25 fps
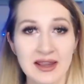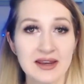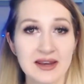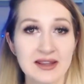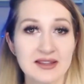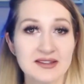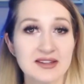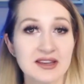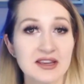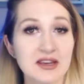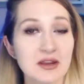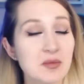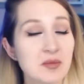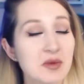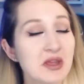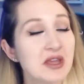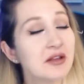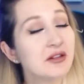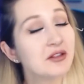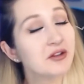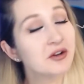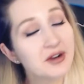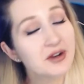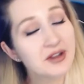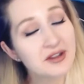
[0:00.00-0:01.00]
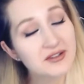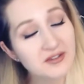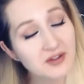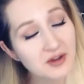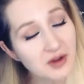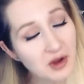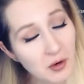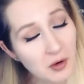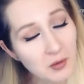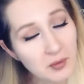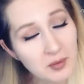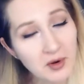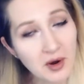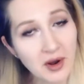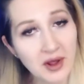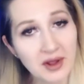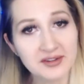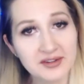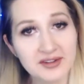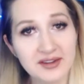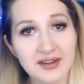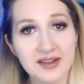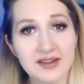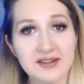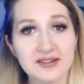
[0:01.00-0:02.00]
it's going to be a learn as you go
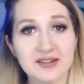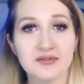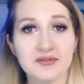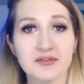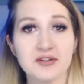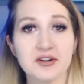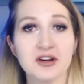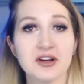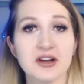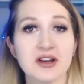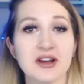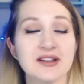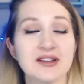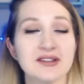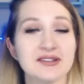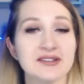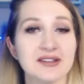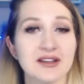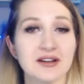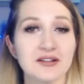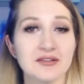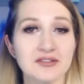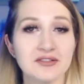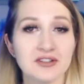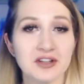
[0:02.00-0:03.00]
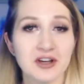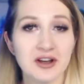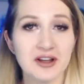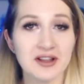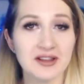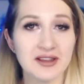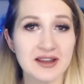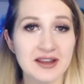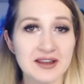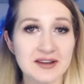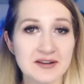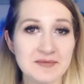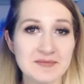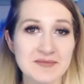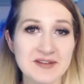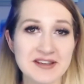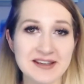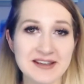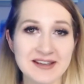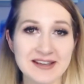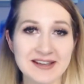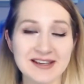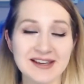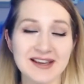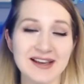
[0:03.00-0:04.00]
process if you're self-taught like
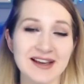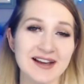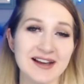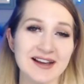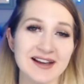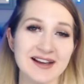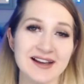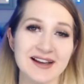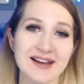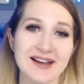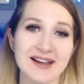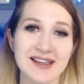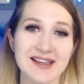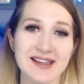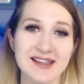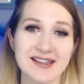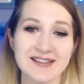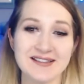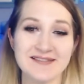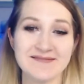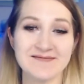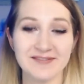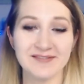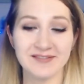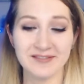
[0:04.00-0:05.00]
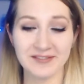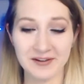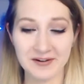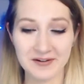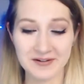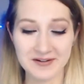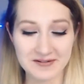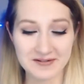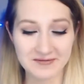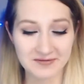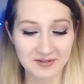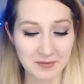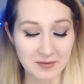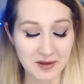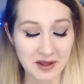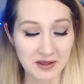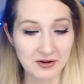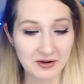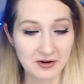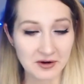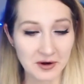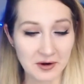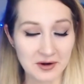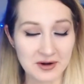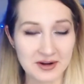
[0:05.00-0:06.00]
me. Learning from
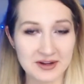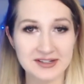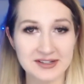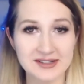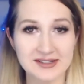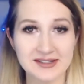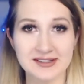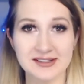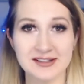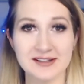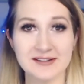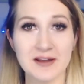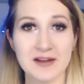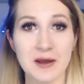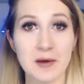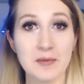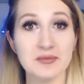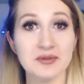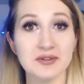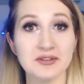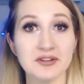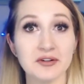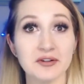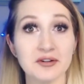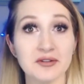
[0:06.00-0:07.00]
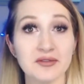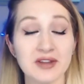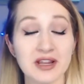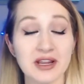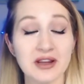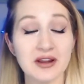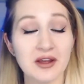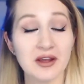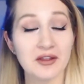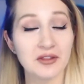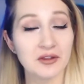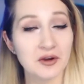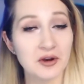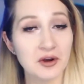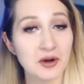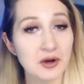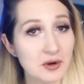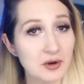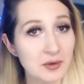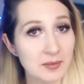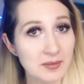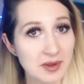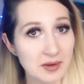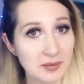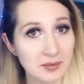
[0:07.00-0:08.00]
other artists and observing
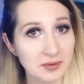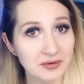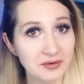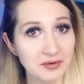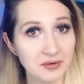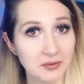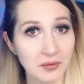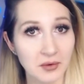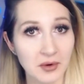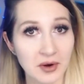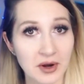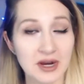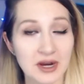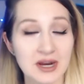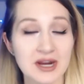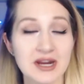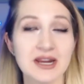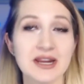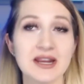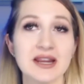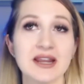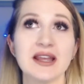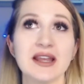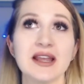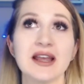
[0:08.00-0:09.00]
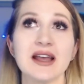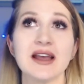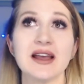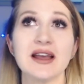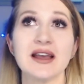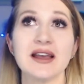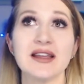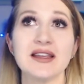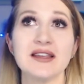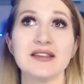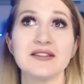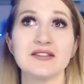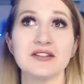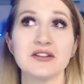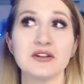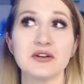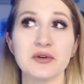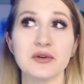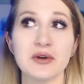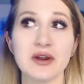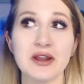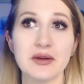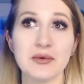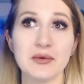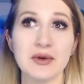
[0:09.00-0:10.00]
other people's work is a
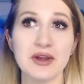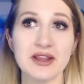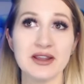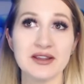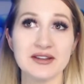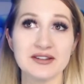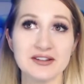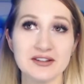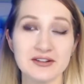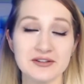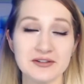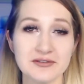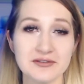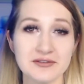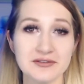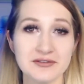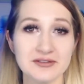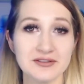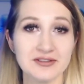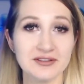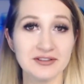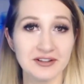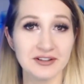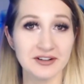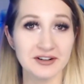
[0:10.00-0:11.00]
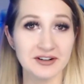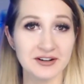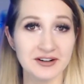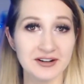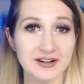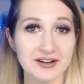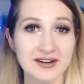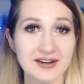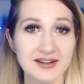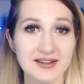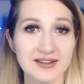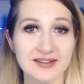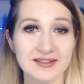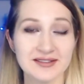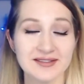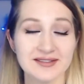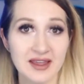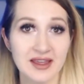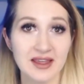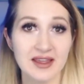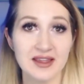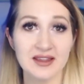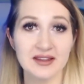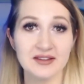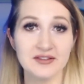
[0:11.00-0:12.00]
great way to learn.
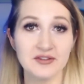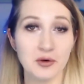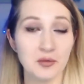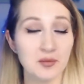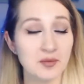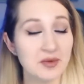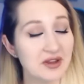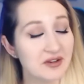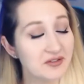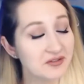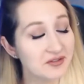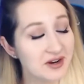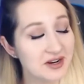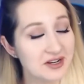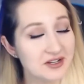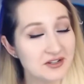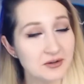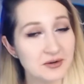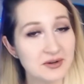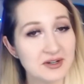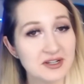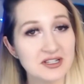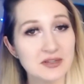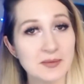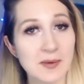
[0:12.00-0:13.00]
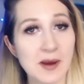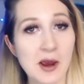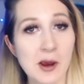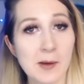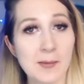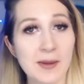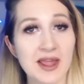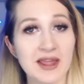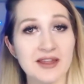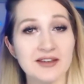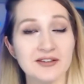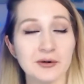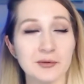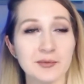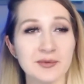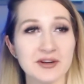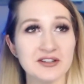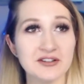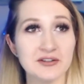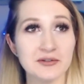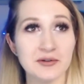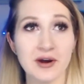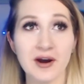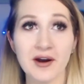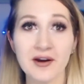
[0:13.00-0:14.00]
Don't be afraid to experiment. Don't be
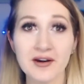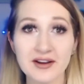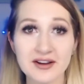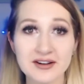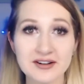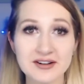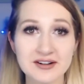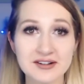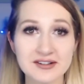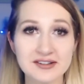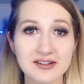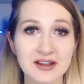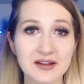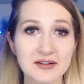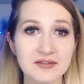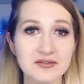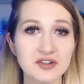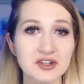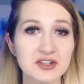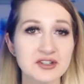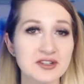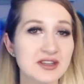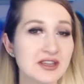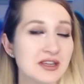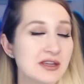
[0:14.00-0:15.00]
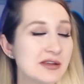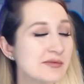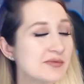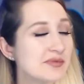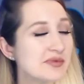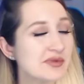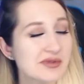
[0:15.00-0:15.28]
too hard on yourself. Just keep